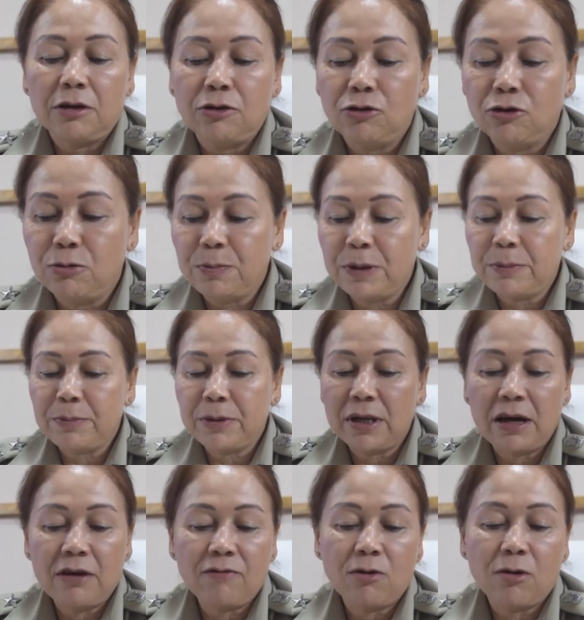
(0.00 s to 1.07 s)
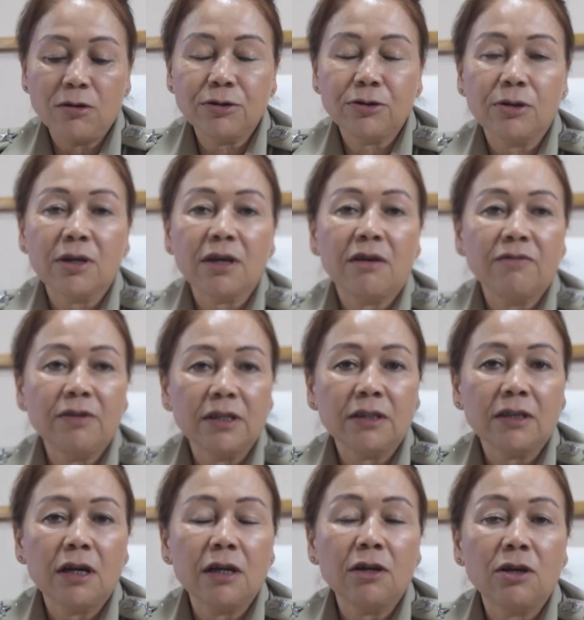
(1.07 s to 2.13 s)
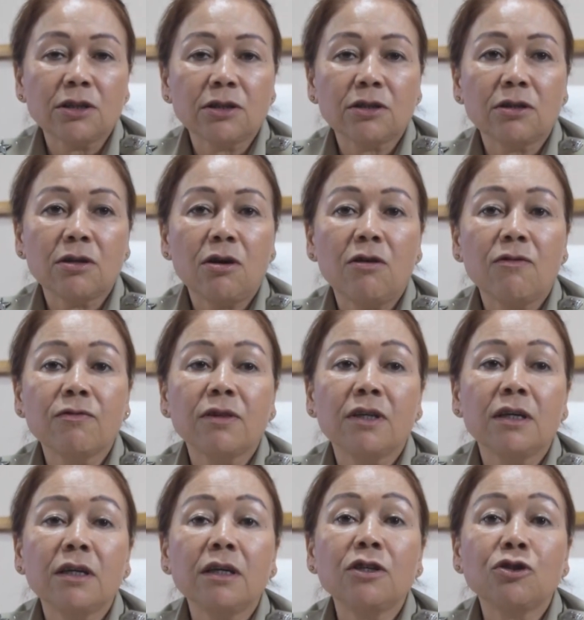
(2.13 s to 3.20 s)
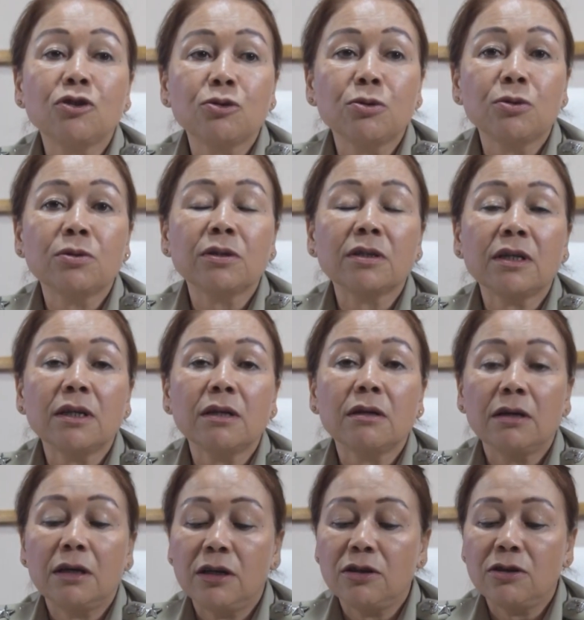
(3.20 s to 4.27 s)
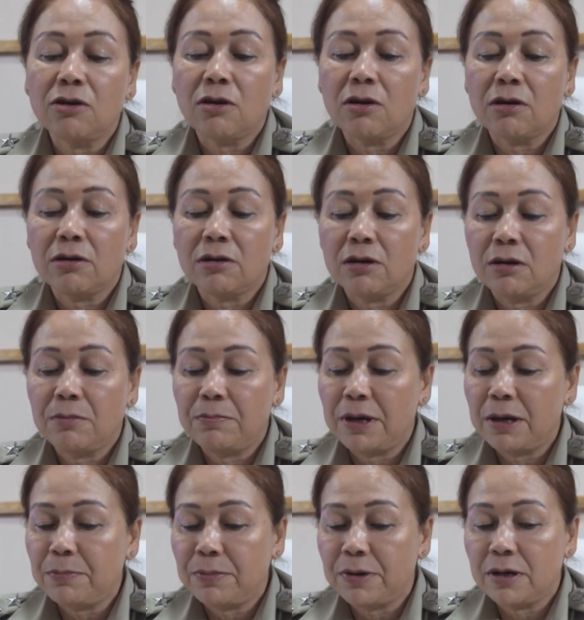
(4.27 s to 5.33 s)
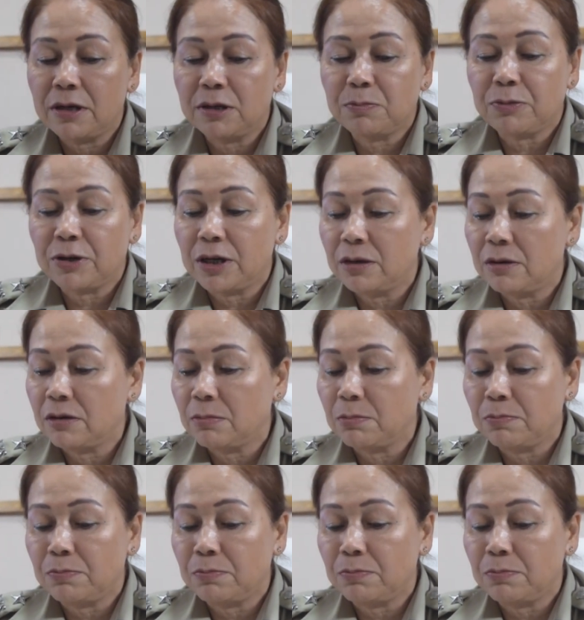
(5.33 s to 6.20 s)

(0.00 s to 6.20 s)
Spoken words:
you people have also covered a lot of the issues in your papers, print,